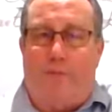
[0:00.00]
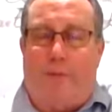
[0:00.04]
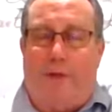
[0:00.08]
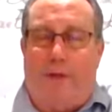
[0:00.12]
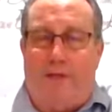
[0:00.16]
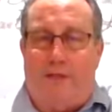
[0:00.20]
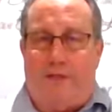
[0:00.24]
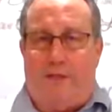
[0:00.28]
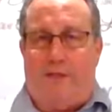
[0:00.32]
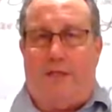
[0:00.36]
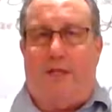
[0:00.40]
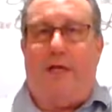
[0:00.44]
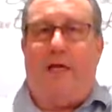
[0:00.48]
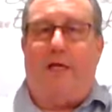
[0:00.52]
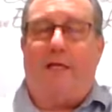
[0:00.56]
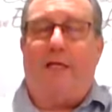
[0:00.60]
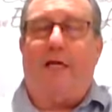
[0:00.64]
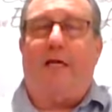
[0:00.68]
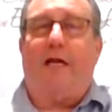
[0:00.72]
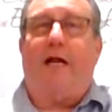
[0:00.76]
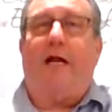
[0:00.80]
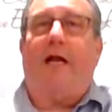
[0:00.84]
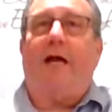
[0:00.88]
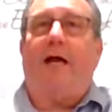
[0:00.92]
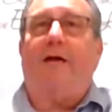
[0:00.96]
by saying
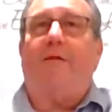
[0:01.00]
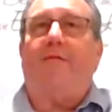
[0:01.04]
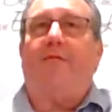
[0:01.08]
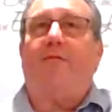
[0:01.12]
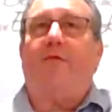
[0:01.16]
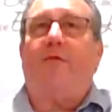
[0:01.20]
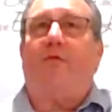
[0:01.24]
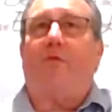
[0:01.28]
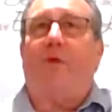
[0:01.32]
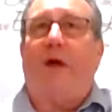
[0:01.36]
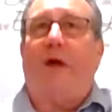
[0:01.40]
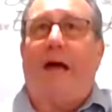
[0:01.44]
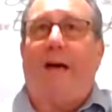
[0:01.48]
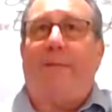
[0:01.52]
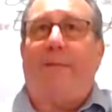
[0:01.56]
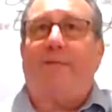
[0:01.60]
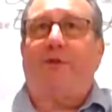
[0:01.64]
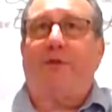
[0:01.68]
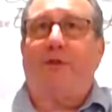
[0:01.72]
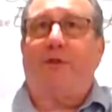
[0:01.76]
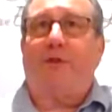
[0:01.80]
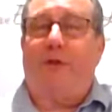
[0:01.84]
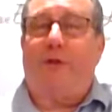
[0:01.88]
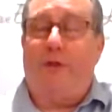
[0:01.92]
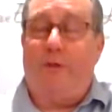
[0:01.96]
that, I have the
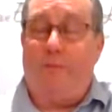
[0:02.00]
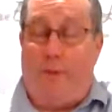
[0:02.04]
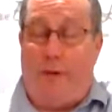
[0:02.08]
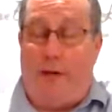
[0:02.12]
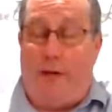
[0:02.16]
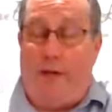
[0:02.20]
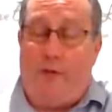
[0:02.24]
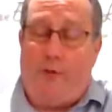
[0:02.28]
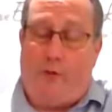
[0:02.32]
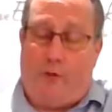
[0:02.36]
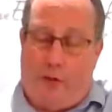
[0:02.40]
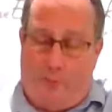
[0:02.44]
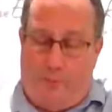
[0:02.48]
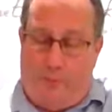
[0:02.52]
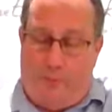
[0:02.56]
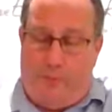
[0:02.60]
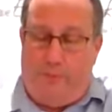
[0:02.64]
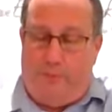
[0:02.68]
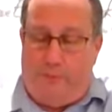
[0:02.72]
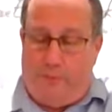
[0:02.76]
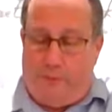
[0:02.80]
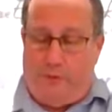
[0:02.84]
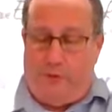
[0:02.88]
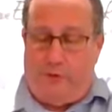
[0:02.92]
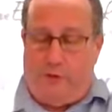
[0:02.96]
rapture in mind, or I,
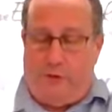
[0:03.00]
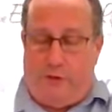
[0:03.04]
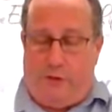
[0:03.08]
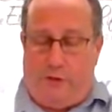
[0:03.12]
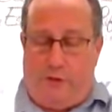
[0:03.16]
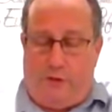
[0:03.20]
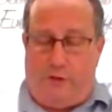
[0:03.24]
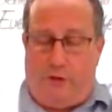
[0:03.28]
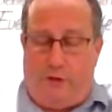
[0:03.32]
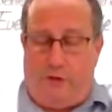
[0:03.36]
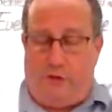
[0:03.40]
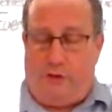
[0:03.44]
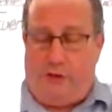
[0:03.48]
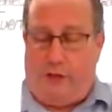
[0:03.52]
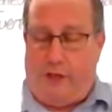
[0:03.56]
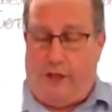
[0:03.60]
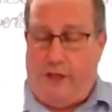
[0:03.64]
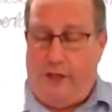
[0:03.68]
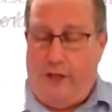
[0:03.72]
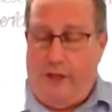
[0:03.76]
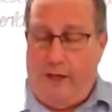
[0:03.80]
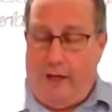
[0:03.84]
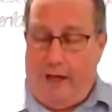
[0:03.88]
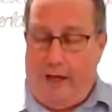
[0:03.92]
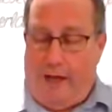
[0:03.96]
I should say,
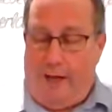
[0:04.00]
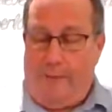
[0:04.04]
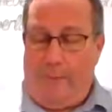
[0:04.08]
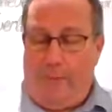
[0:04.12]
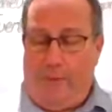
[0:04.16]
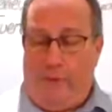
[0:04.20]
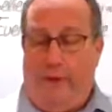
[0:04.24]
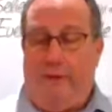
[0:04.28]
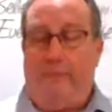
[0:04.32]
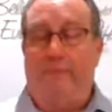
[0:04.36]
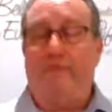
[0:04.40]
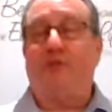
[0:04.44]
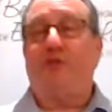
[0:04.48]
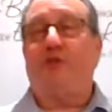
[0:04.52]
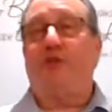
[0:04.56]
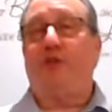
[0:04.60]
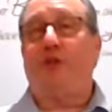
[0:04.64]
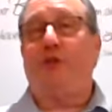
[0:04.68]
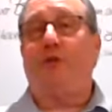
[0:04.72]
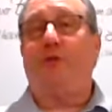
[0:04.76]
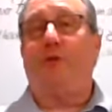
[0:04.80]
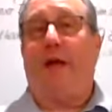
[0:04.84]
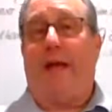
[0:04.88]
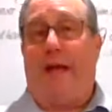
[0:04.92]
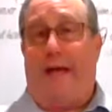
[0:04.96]
I believe
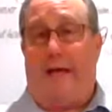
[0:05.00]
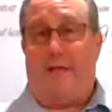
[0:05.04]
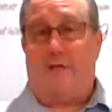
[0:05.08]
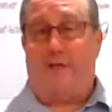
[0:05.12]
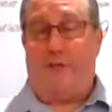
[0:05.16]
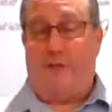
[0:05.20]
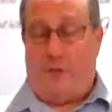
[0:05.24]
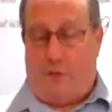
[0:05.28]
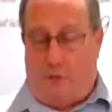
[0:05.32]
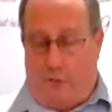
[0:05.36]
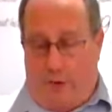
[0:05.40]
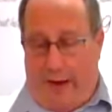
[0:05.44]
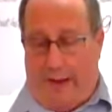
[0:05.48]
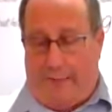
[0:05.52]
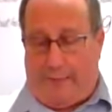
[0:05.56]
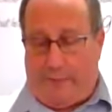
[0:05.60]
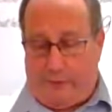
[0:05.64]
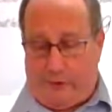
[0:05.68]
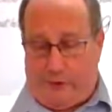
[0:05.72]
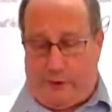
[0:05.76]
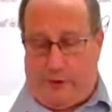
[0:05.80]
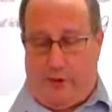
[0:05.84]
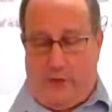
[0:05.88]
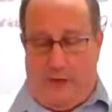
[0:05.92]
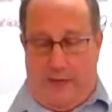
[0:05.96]
Jude has the
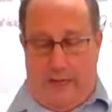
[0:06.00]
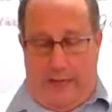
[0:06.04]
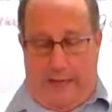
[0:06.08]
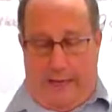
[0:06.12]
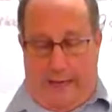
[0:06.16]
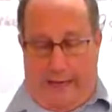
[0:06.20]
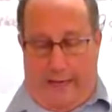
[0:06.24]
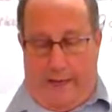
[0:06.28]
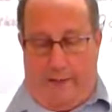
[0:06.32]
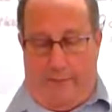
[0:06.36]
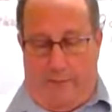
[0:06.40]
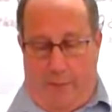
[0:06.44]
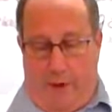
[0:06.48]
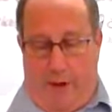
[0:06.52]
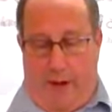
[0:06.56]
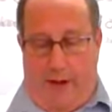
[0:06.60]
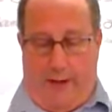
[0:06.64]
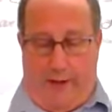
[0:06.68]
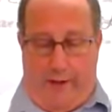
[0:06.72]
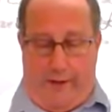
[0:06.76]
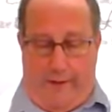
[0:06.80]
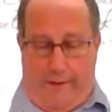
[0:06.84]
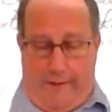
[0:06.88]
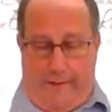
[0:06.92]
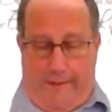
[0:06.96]
rapture in mind.